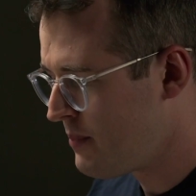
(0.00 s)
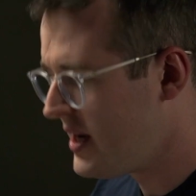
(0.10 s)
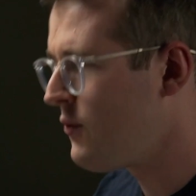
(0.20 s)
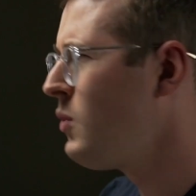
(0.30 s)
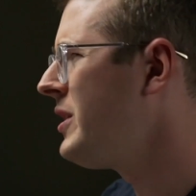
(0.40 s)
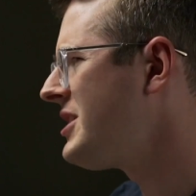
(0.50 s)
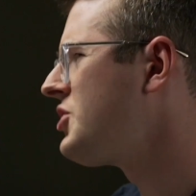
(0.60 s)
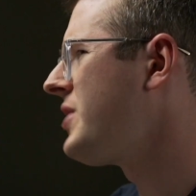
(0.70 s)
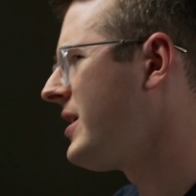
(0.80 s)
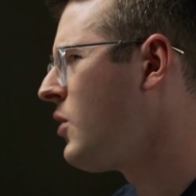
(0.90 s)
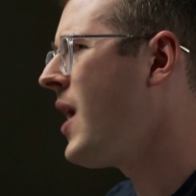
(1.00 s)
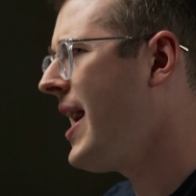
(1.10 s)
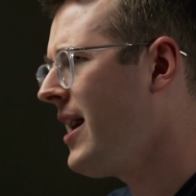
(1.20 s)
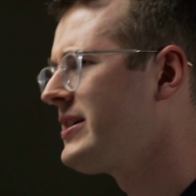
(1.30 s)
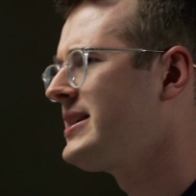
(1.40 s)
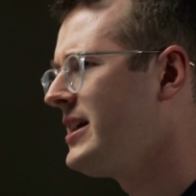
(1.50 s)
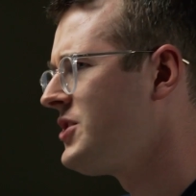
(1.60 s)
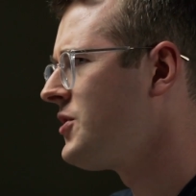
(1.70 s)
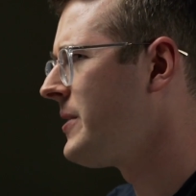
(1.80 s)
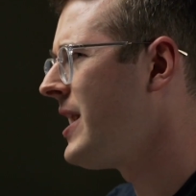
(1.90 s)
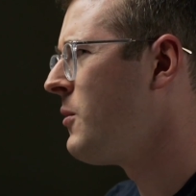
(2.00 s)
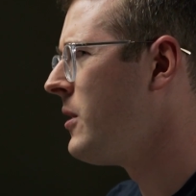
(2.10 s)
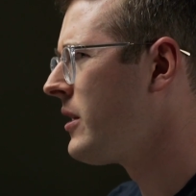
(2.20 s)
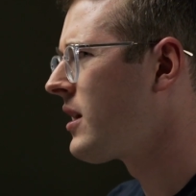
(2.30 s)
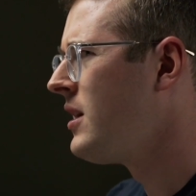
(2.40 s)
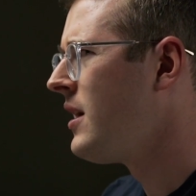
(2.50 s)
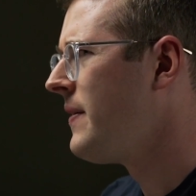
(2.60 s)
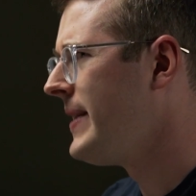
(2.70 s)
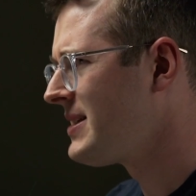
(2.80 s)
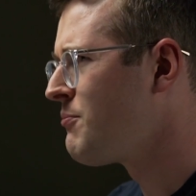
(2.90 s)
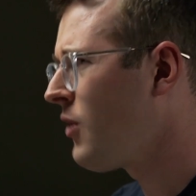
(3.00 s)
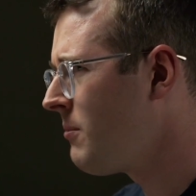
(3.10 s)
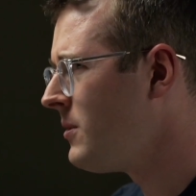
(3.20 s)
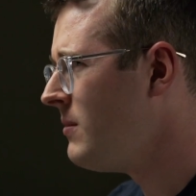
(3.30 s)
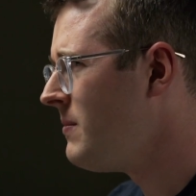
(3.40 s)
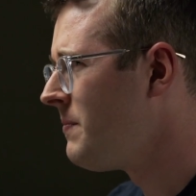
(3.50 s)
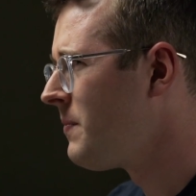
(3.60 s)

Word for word: But if we want to train a warehouse-sized neural network, there's a problem.